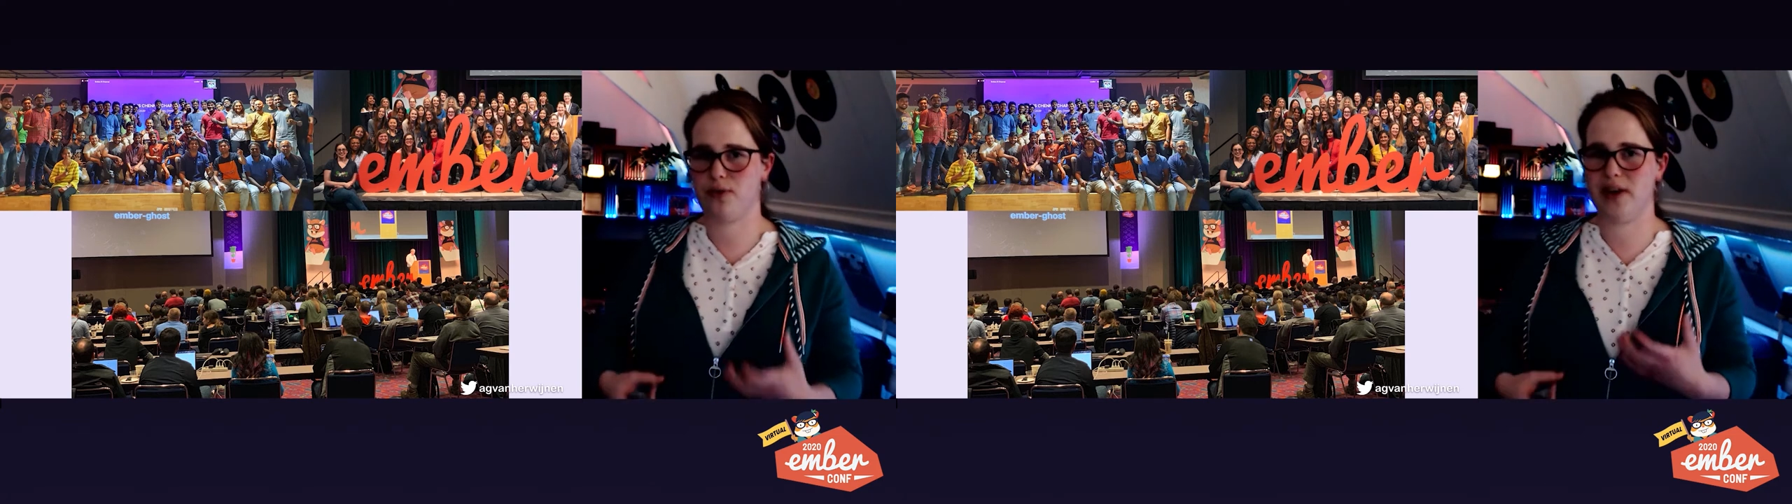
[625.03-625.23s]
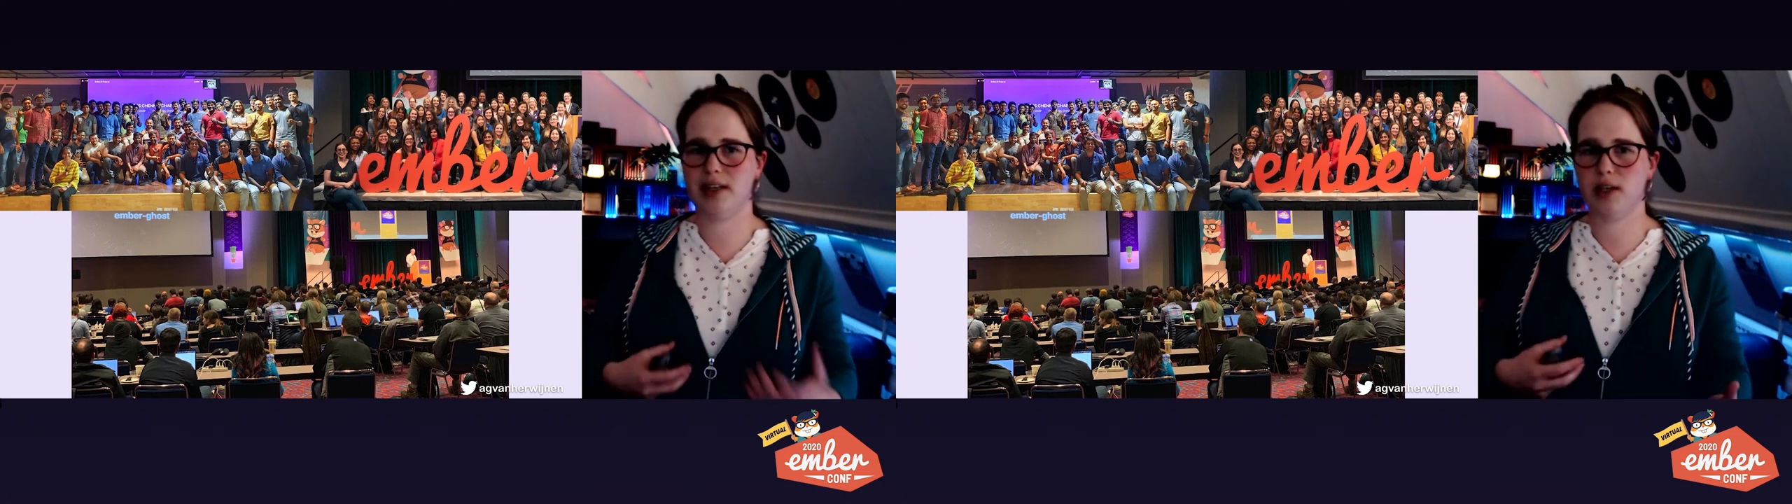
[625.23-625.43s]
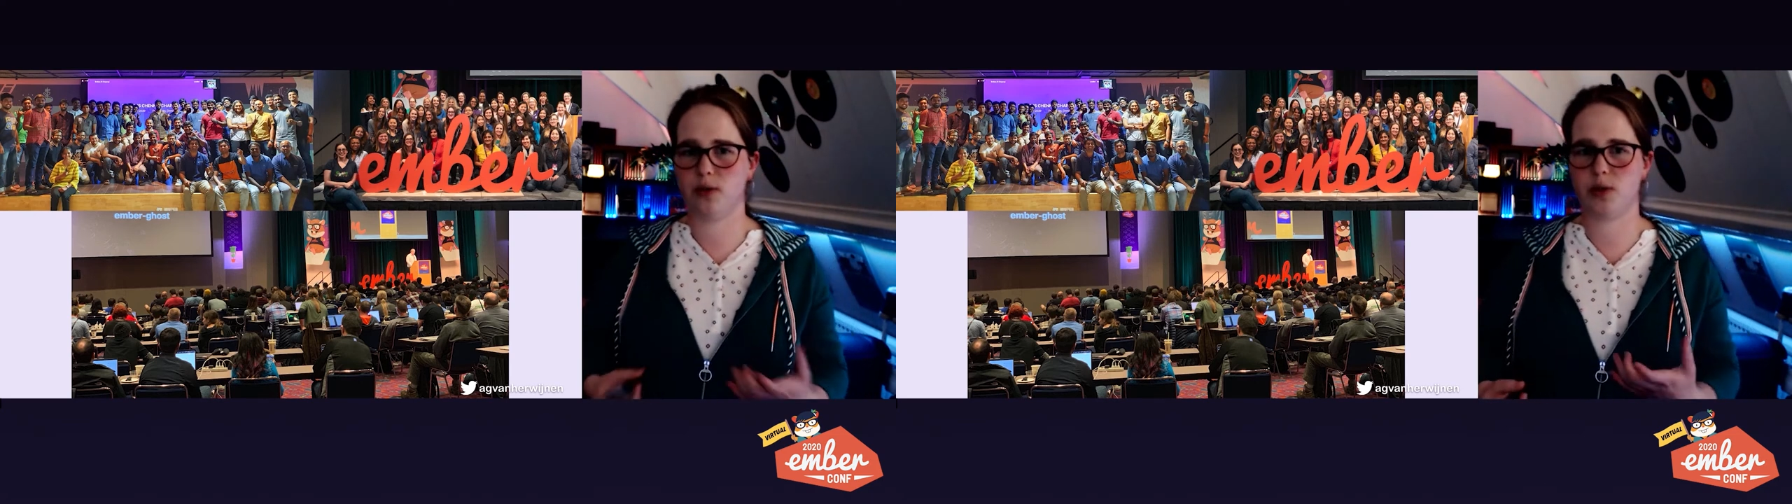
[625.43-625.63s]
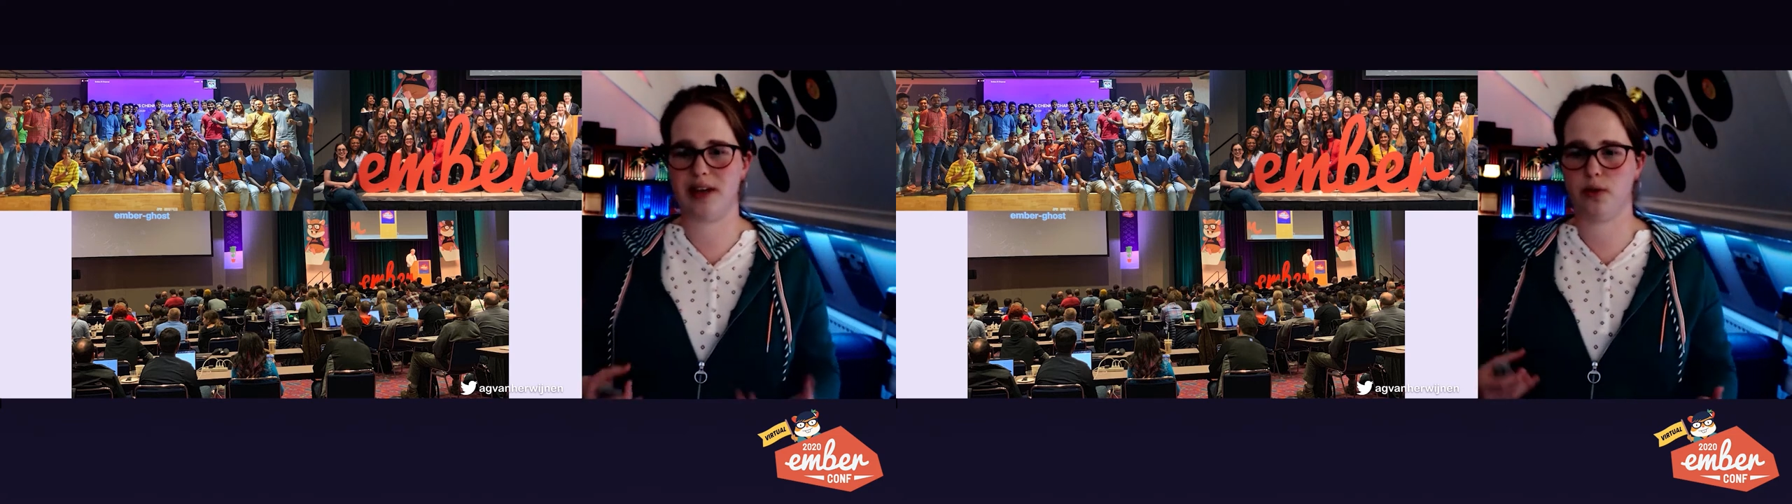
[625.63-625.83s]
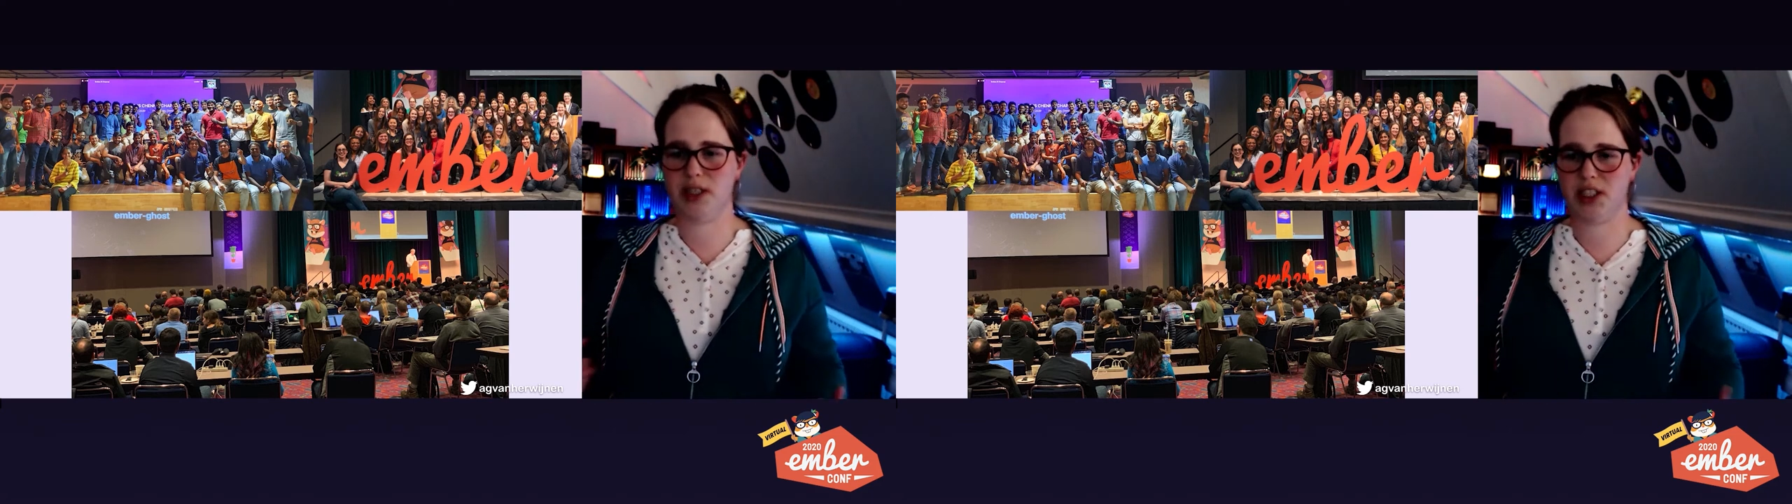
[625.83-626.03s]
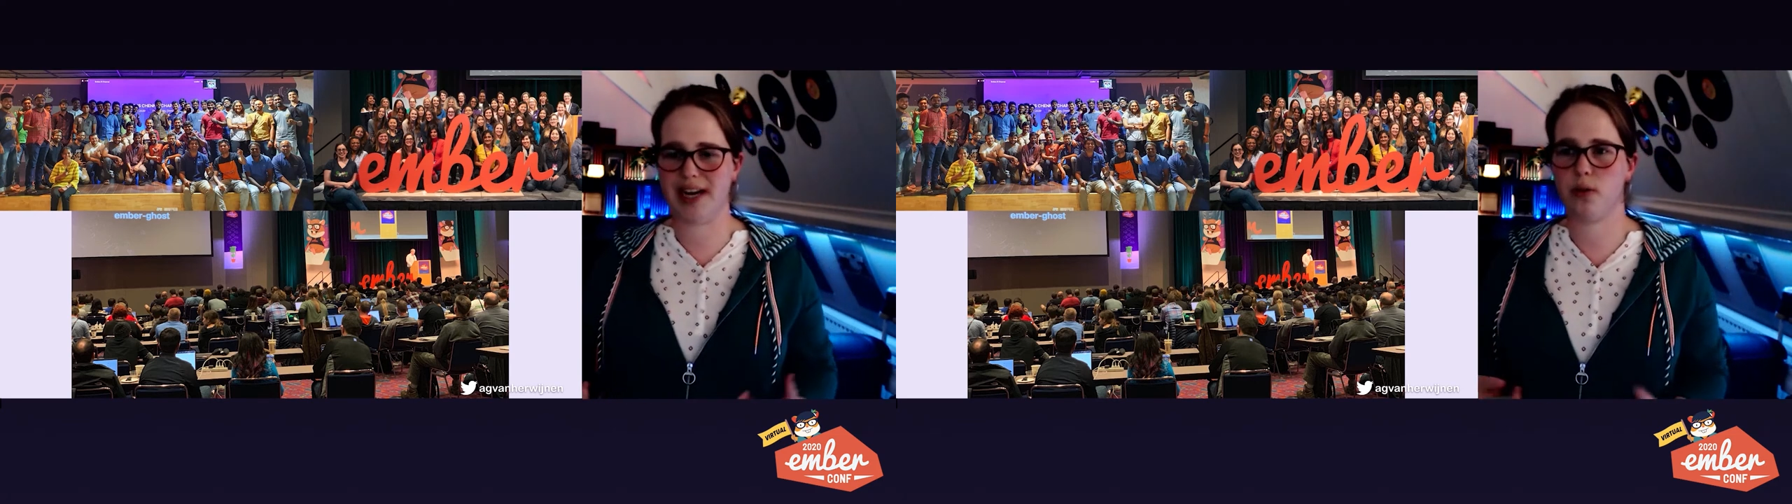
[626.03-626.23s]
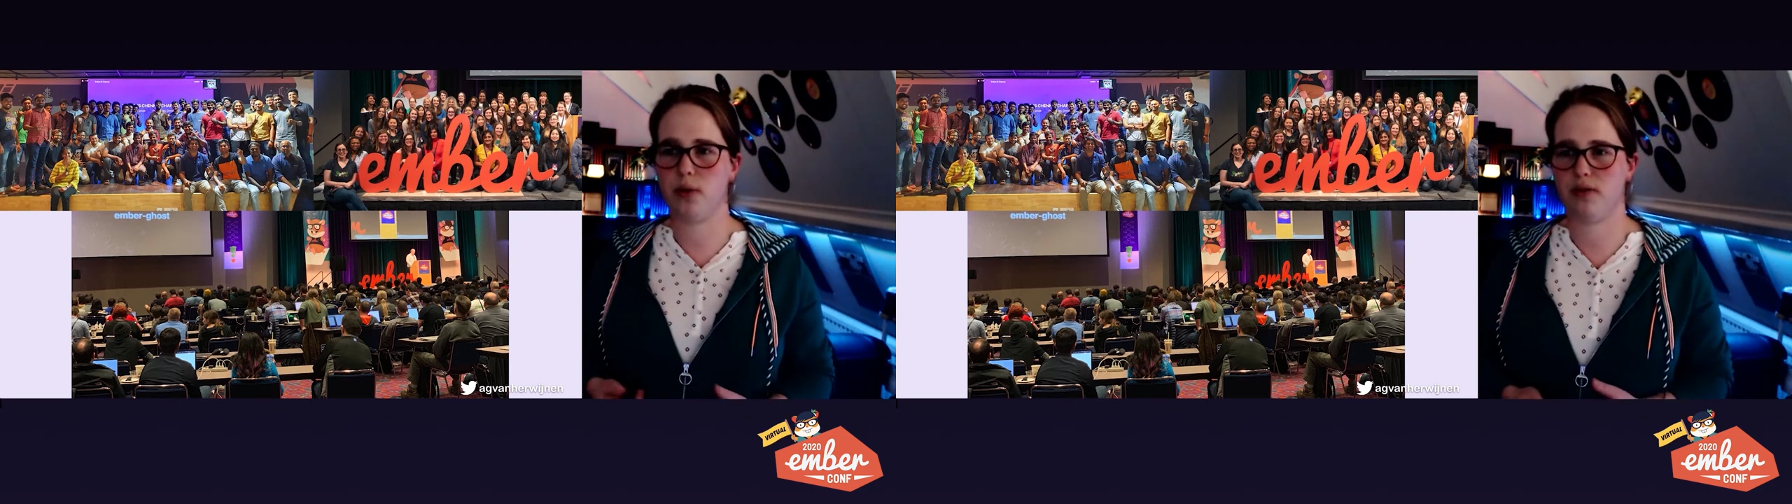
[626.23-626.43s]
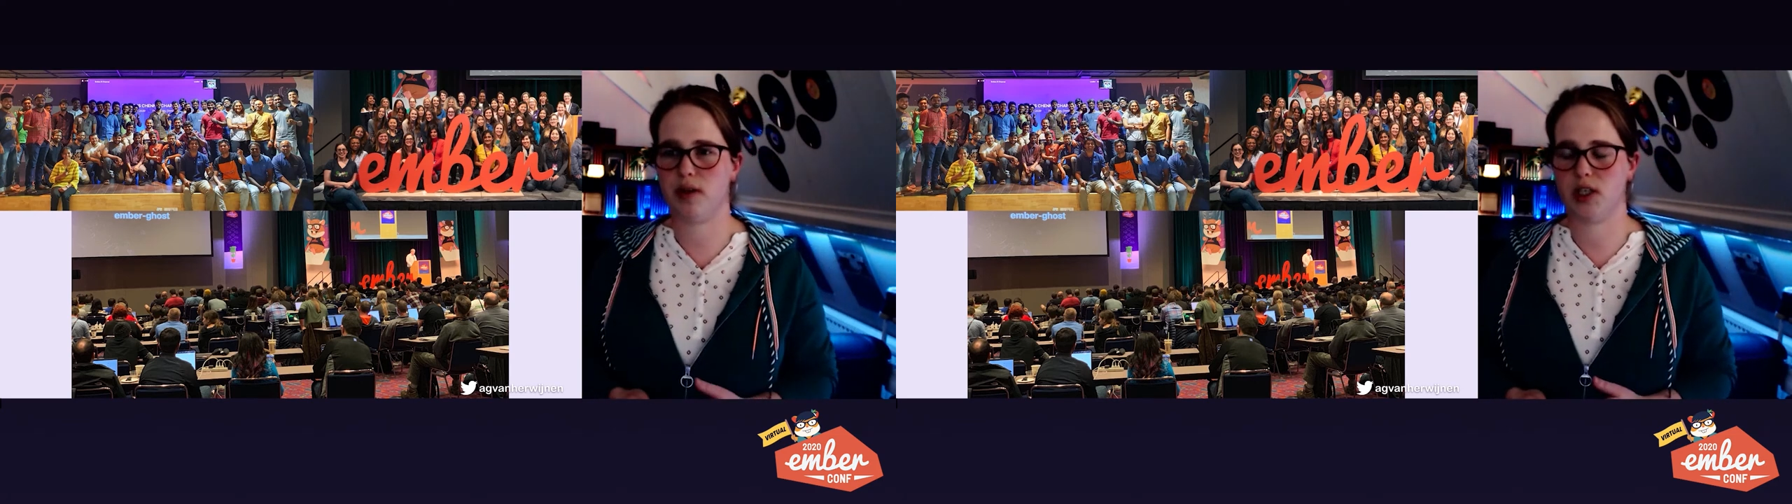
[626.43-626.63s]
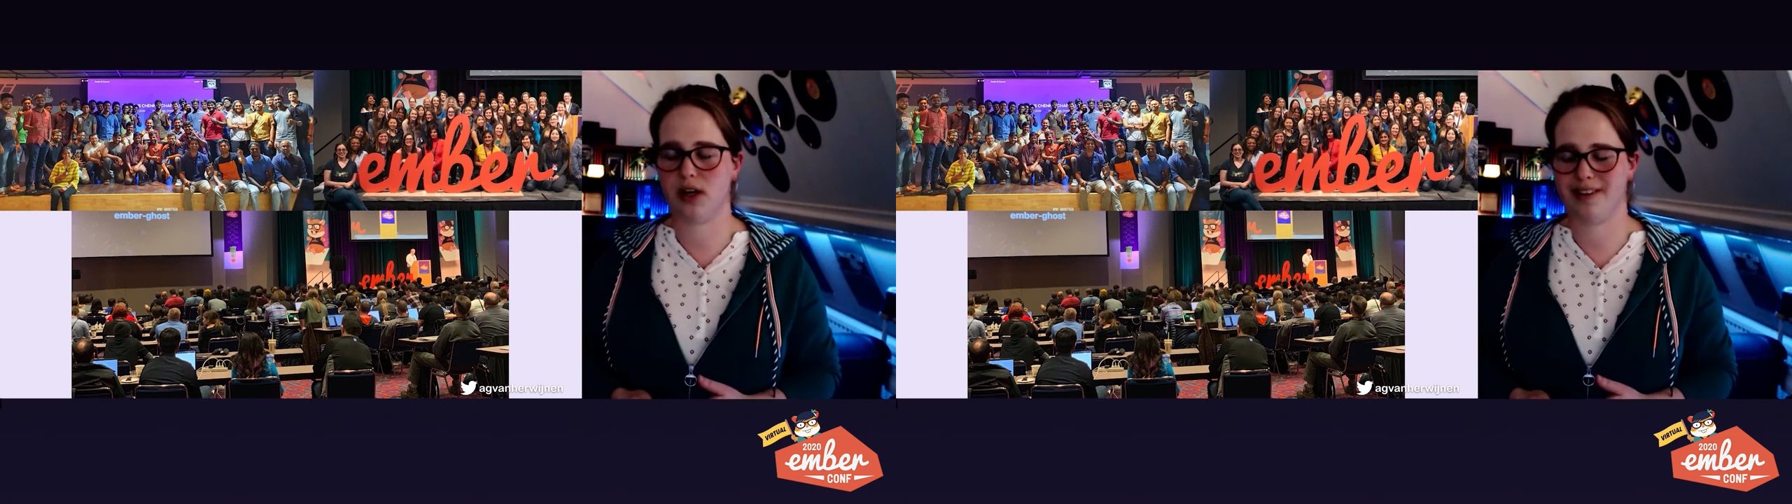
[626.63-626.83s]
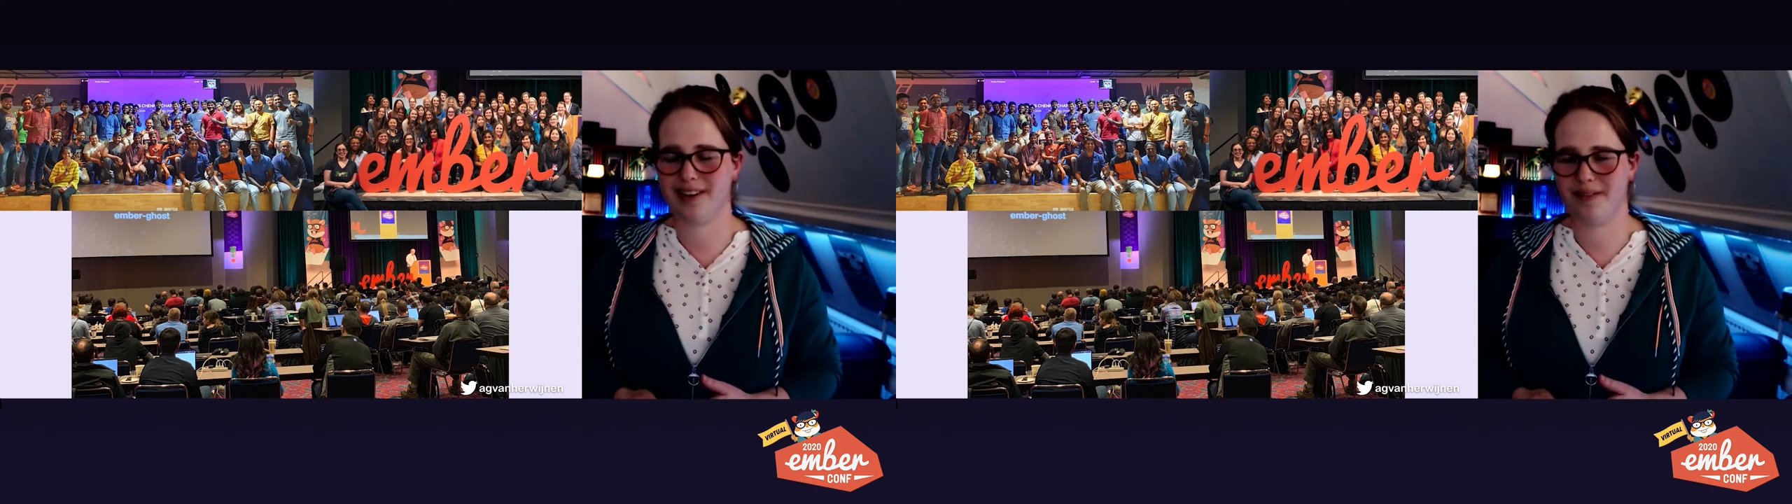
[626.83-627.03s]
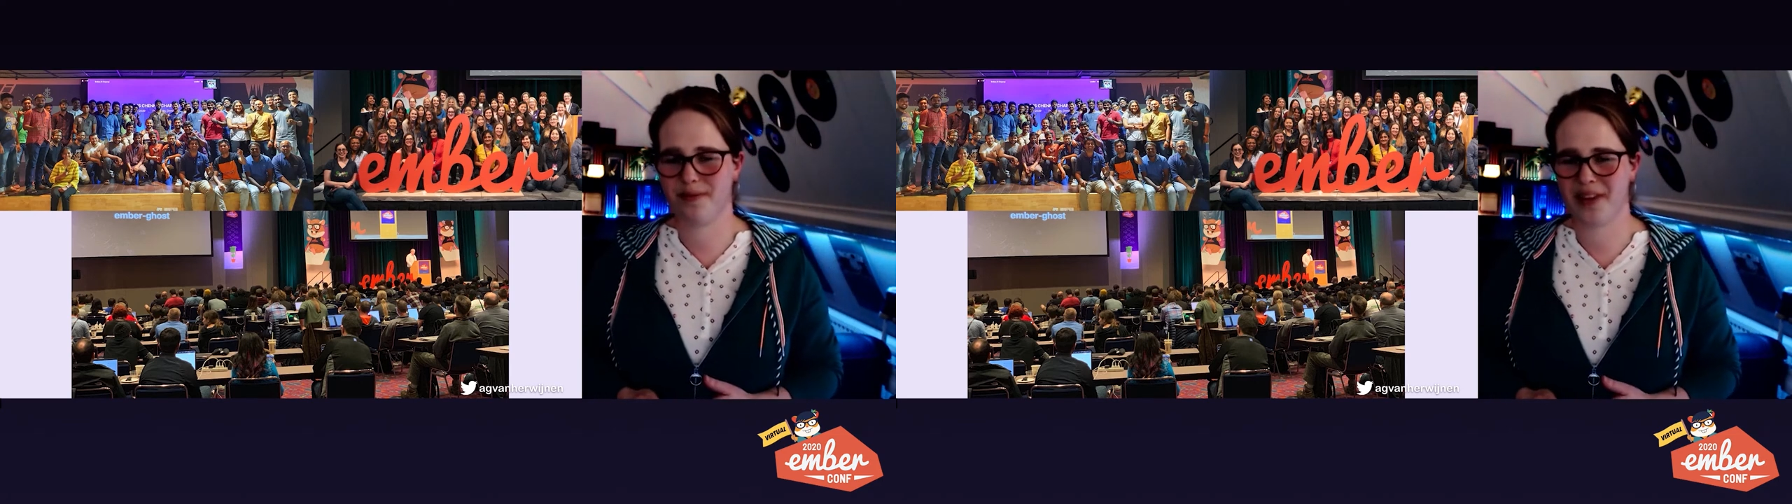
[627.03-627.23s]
values that we share with each other.